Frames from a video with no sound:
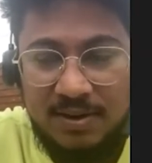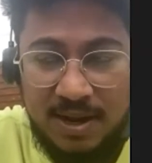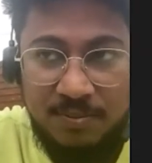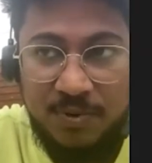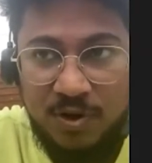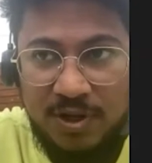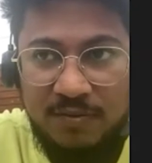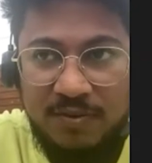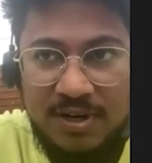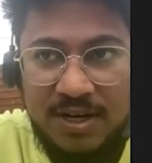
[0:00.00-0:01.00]
I'm
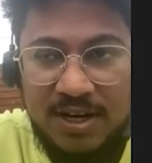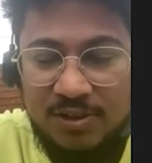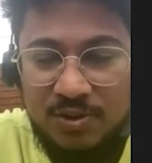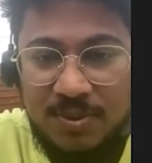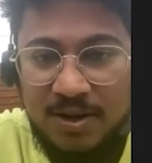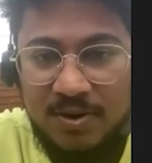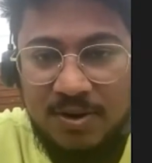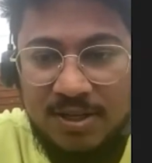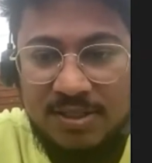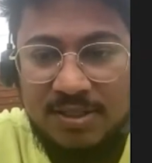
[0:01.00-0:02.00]
talking with regards to my
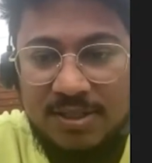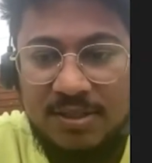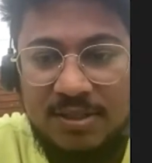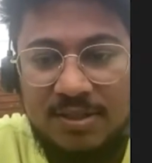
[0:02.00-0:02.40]
college,